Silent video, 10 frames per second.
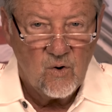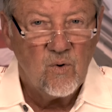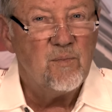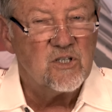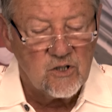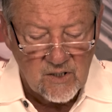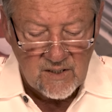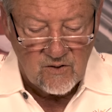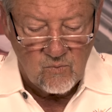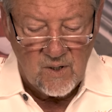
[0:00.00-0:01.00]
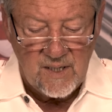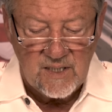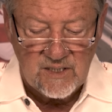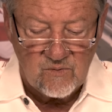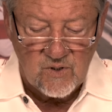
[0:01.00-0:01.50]
we must look at the
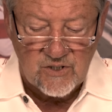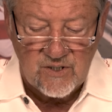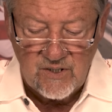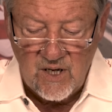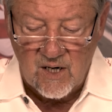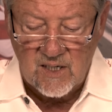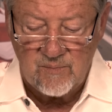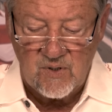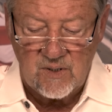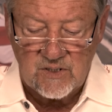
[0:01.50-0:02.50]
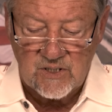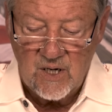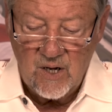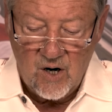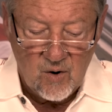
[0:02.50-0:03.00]
ways in which the documents
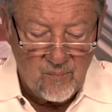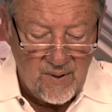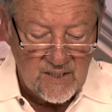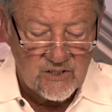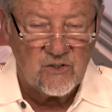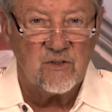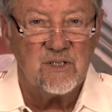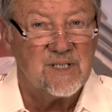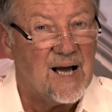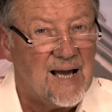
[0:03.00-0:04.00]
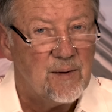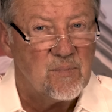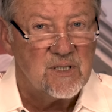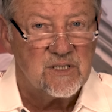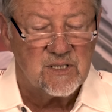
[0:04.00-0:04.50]
are based on
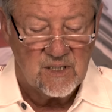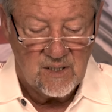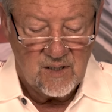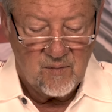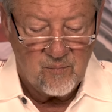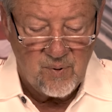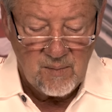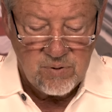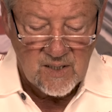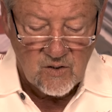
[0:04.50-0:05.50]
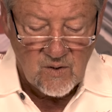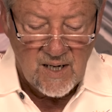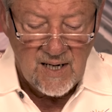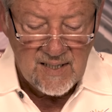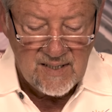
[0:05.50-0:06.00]
timeless, biblical
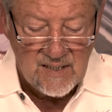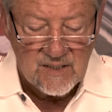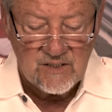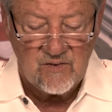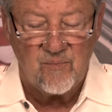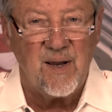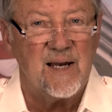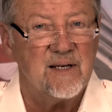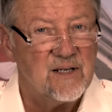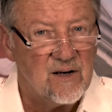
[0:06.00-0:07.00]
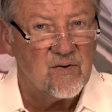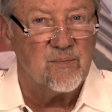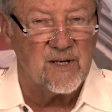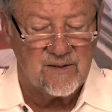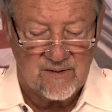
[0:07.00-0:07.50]
ideas of man and
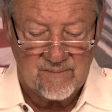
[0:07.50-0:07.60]
government.